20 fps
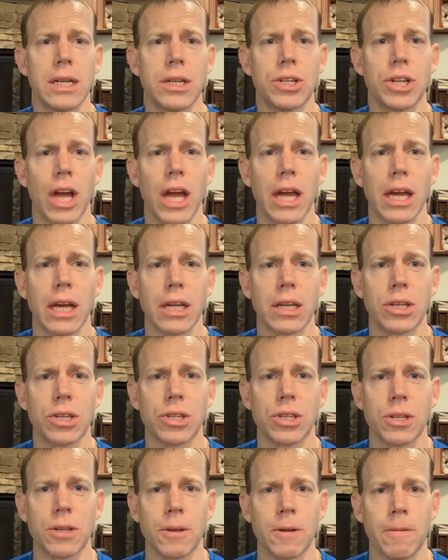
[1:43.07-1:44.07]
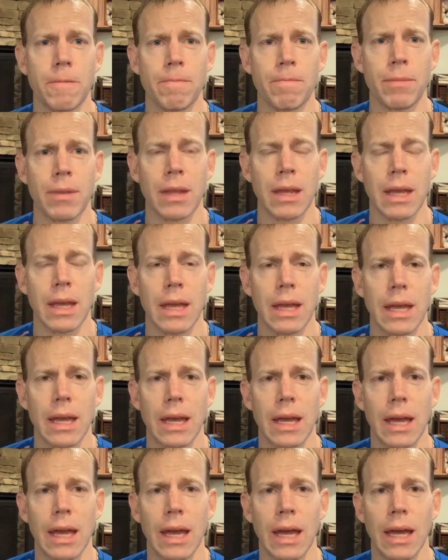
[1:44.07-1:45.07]
Jakes.
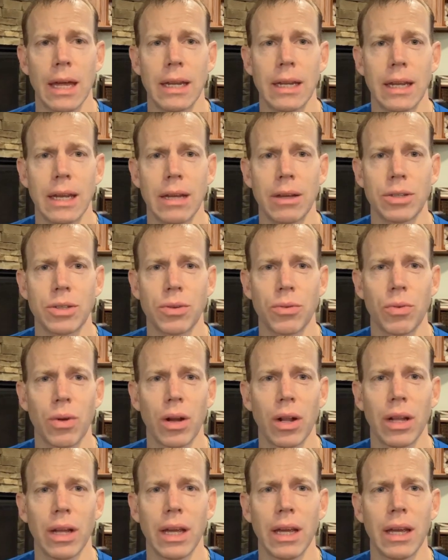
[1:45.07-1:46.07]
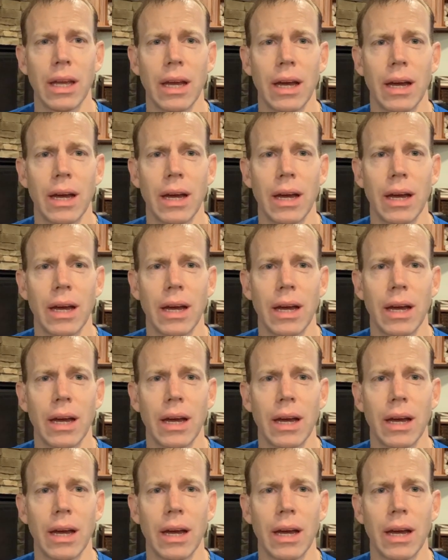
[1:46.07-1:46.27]
And it was really